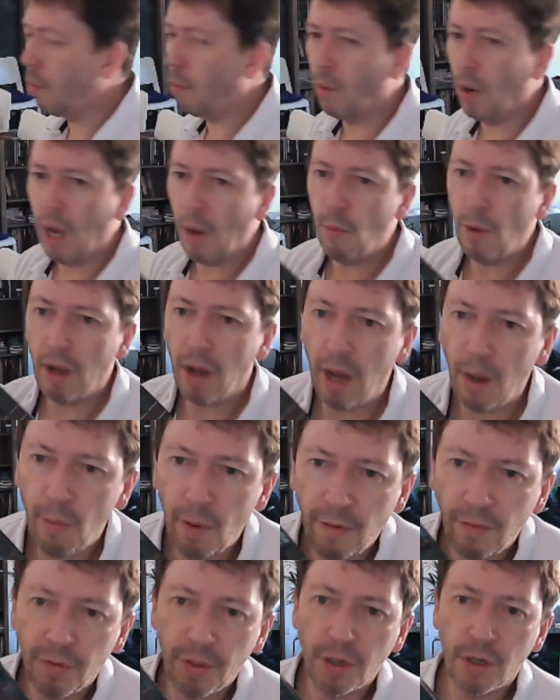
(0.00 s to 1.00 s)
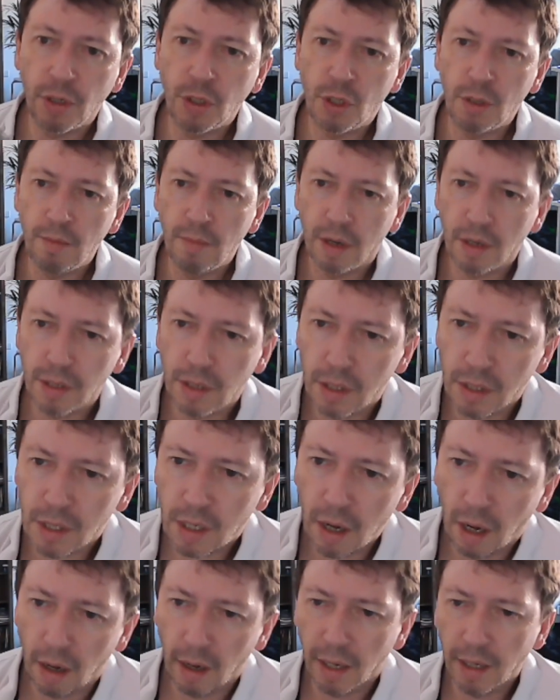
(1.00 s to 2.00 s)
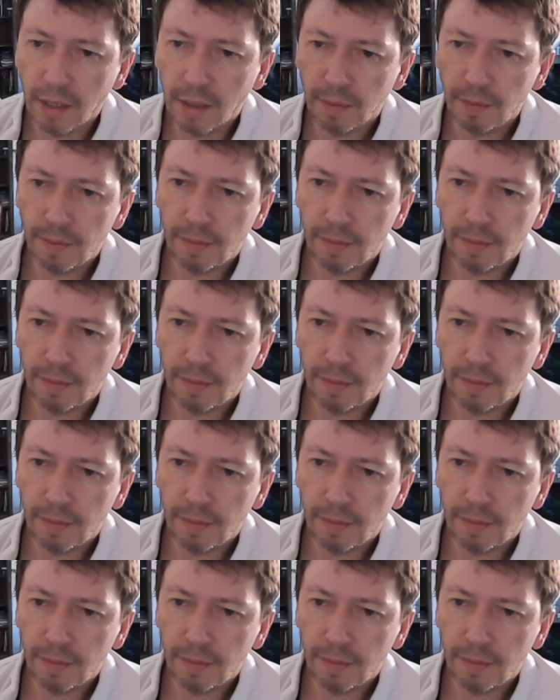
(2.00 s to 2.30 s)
well, I went for the Dungeon Master's Guide,